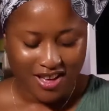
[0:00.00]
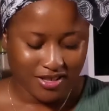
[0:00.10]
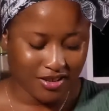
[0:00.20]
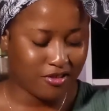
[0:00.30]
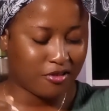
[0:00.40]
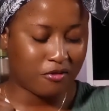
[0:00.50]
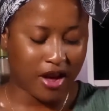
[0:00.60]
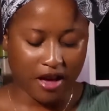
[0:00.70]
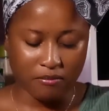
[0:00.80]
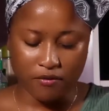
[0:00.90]
So
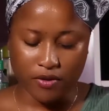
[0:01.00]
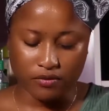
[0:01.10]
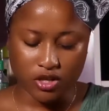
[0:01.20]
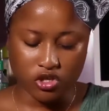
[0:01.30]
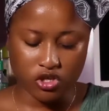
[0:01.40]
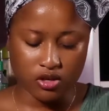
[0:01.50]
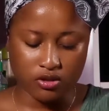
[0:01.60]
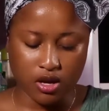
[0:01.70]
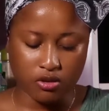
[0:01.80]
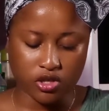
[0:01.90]
I have my
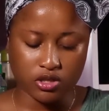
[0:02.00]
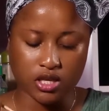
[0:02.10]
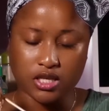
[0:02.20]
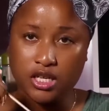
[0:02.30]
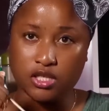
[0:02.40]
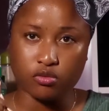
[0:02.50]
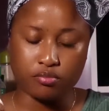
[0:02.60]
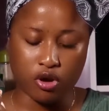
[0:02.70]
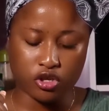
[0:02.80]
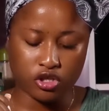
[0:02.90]
foundation. I'll just get a little
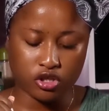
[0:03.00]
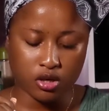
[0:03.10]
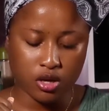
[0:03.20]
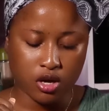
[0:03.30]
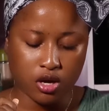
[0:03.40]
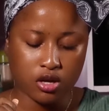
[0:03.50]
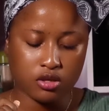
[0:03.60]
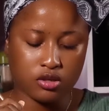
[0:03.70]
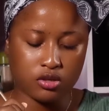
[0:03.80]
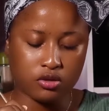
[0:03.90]
brush
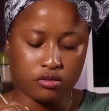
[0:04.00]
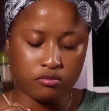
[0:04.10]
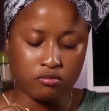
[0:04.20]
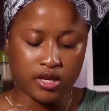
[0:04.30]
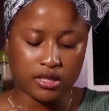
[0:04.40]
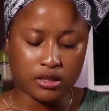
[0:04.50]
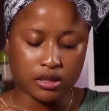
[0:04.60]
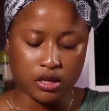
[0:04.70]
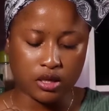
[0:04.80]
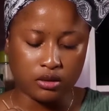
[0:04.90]
to mix
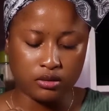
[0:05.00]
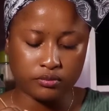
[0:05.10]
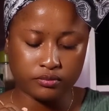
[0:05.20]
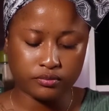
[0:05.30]
it in.